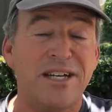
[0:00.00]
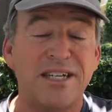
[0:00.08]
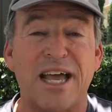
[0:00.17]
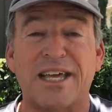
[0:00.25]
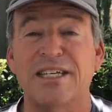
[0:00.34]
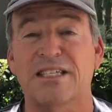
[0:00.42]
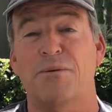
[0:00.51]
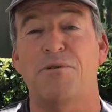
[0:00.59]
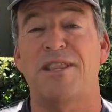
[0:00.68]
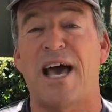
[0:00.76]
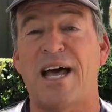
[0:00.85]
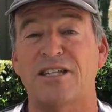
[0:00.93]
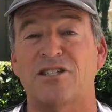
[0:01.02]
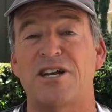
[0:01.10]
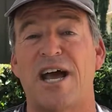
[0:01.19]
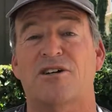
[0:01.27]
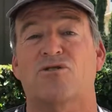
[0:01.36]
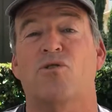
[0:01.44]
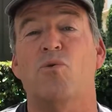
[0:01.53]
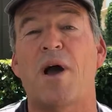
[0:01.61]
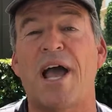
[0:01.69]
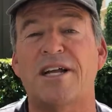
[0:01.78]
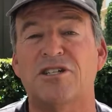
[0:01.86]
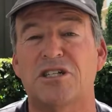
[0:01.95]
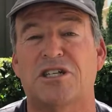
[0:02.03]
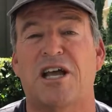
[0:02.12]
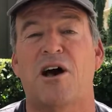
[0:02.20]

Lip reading: Taking some of that, it's a natural way just